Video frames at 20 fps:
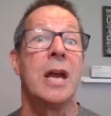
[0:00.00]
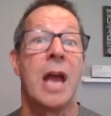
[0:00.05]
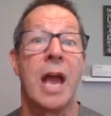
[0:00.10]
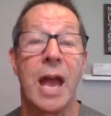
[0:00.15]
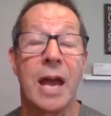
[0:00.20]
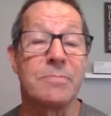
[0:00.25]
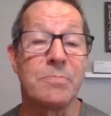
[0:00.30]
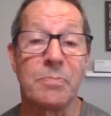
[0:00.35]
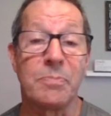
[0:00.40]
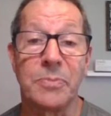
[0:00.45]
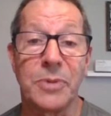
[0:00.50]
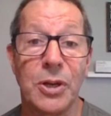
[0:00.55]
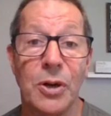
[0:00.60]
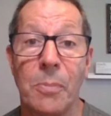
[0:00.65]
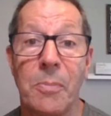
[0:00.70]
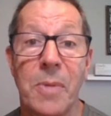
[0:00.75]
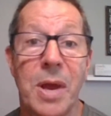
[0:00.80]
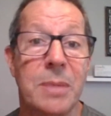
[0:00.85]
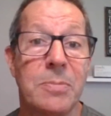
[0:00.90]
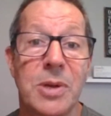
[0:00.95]
And,
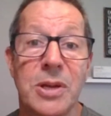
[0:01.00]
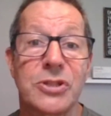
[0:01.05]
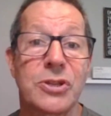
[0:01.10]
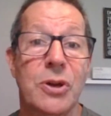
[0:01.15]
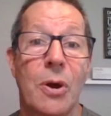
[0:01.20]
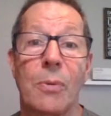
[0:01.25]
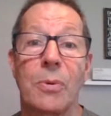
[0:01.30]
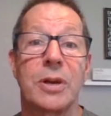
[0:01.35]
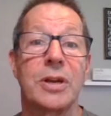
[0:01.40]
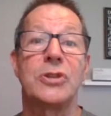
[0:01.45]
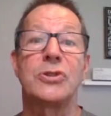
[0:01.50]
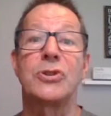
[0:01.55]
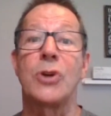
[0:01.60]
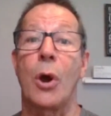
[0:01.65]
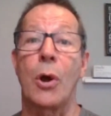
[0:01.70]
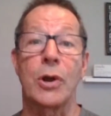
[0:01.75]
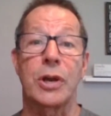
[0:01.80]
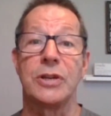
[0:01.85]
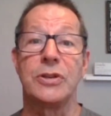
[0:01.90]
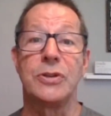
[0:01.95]
maybe it's already
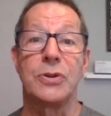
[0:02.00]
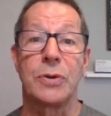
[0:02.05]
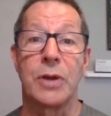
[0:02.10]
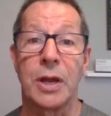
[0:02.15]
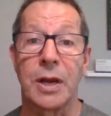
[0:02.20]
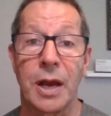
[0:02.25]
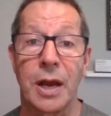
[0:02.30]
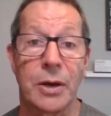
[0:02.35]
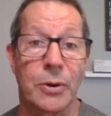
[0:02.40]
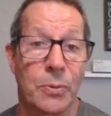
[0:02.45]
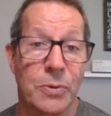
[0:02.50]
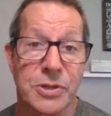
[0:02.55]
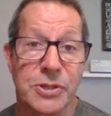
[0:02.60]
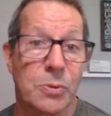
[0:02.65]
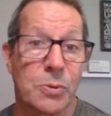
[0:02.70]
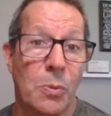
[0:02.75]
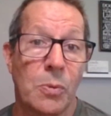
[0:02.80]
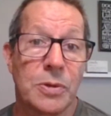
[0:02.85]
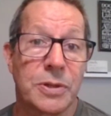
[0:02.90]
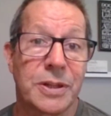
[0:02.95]
dark and you get angry.
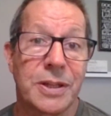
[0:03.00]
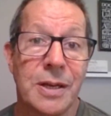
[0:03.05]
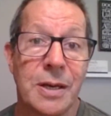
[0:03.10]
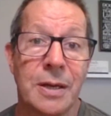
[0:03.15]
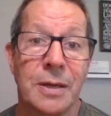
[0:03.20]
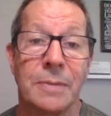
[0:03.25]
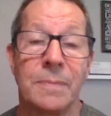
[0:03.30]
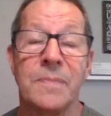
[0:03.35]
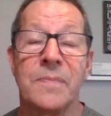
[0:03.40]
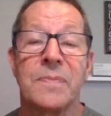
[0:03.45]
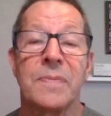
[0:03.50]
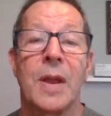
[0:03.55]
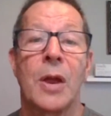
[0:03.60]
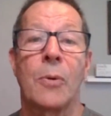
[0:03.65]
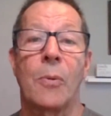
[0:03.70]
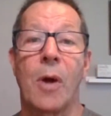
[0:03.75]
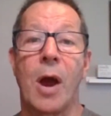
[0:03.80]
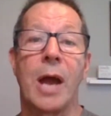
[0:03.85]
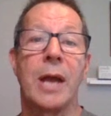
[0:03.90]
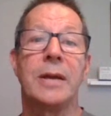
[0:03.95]
So what then,
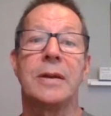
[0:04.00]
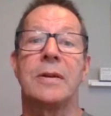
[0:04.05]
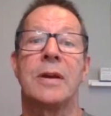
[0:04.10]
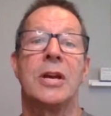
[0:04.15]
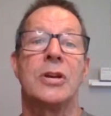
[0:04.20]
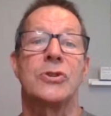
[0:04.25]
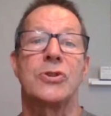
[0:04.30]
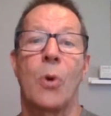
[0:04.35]
right?